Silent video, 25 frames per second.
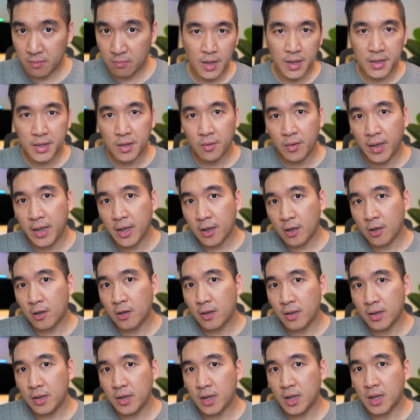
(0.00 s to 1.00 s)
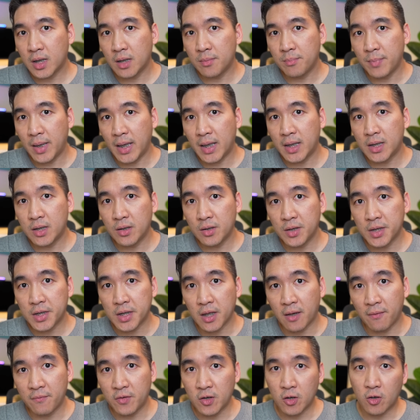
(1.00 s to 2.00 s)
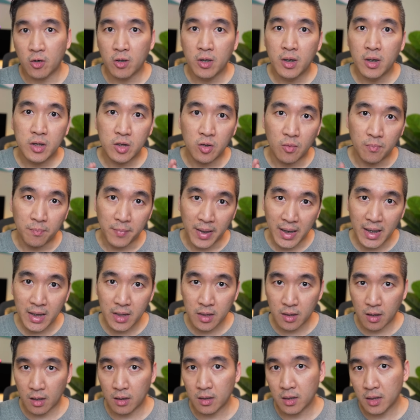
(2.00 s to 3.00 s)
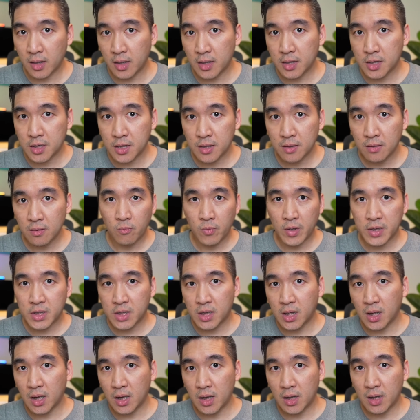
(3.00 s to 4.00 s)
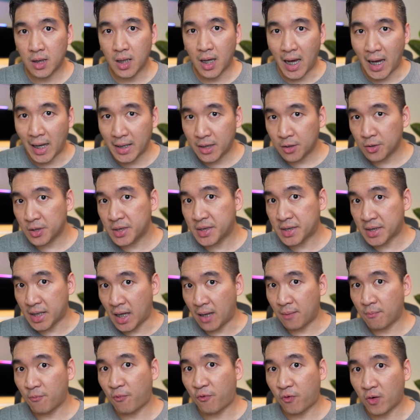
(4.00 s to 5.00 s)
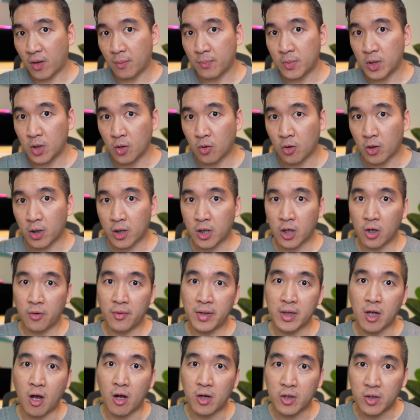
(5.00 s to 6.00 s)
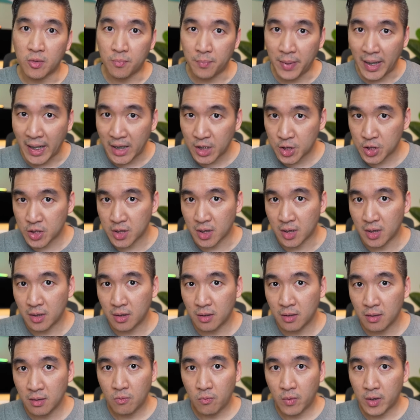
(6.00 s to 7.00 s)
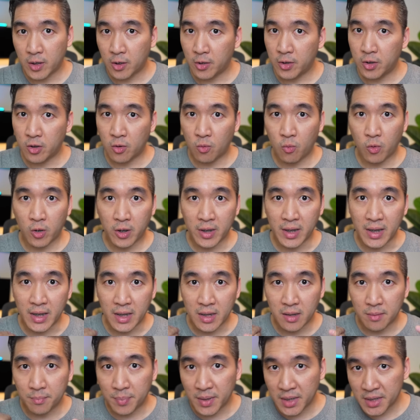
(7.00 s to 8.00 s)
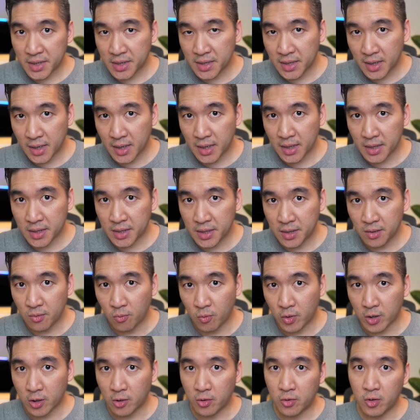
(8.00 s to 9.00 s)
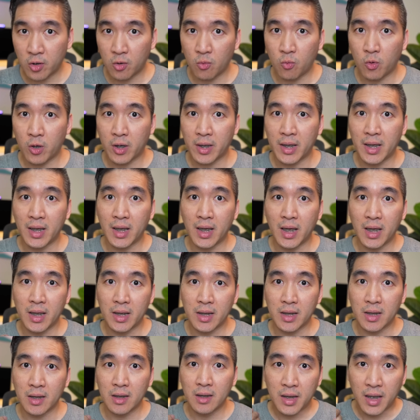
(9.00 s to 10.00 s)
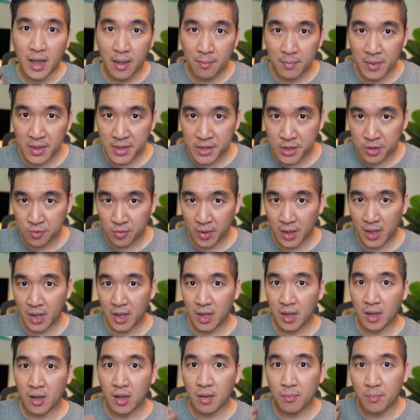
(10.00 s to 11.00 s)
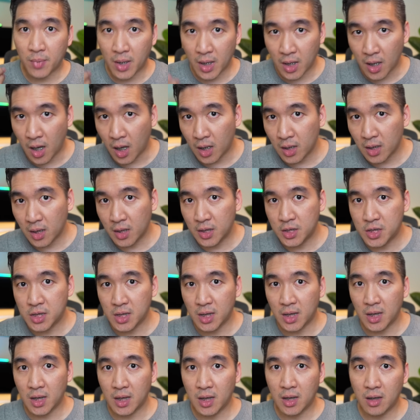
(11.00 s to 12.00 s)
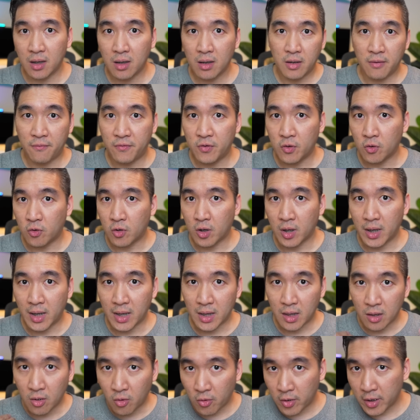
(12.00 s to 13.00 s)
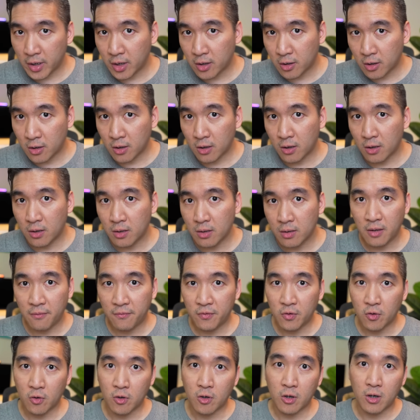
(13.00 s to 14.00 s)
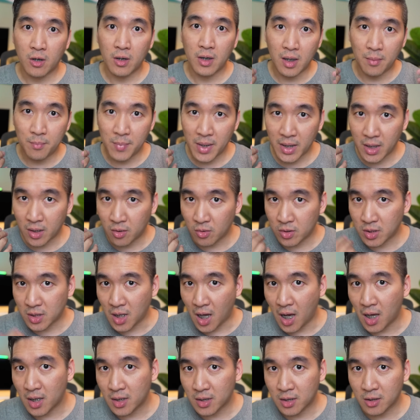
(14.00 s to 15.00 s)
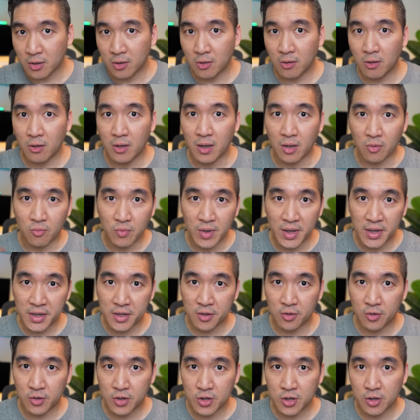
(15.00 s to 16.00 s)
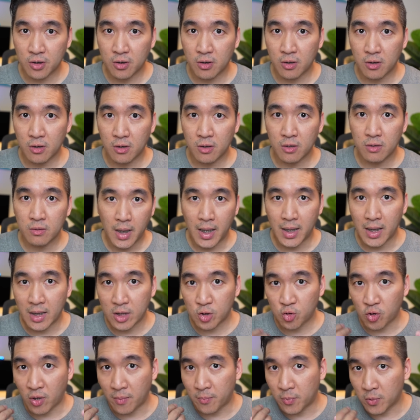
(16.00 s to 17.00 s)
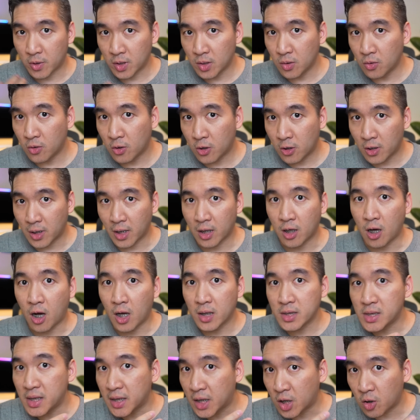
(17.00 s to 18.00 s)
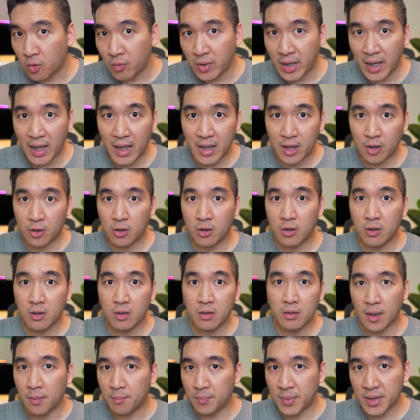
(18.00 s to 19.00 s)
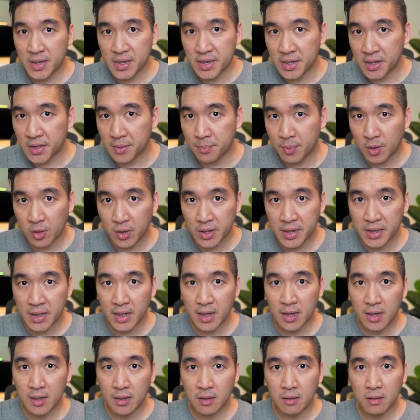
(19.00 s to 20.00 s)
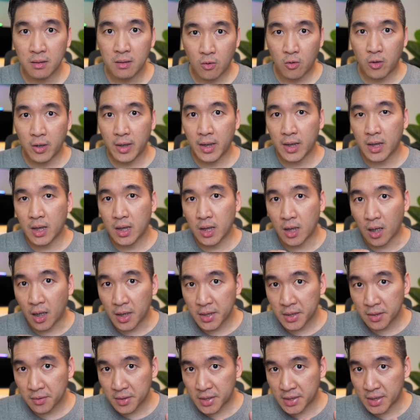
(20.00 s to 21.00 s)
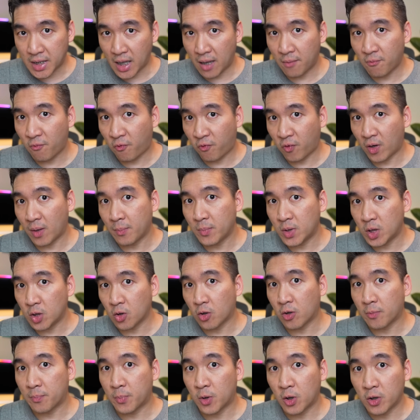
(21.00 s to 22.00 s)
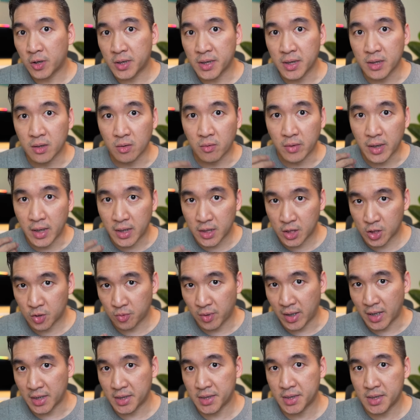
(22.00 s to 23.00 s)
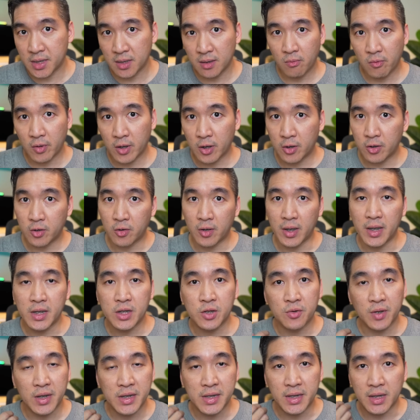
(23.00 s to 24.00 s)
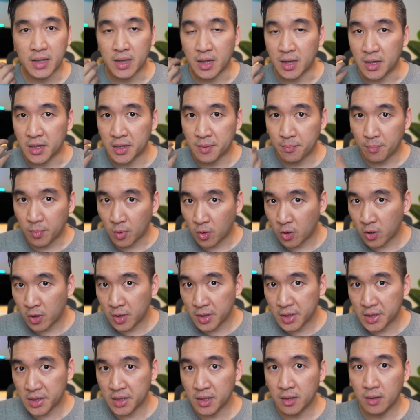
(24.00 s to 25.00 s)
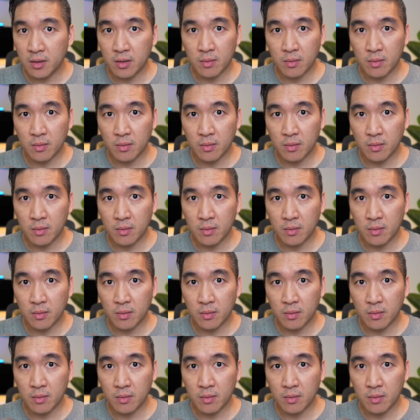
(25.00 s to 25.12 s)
And so here you could make use of your domain knowledge, which could either stem from your current occupation, whether you're working in business, whether you're working in chemistry, biology, if you're a lawyer, if you're a medical doctor, a researcher, an entrepreneur, a content creator, a business person, or it could also stem from your personal interest, whether you're interested in sports,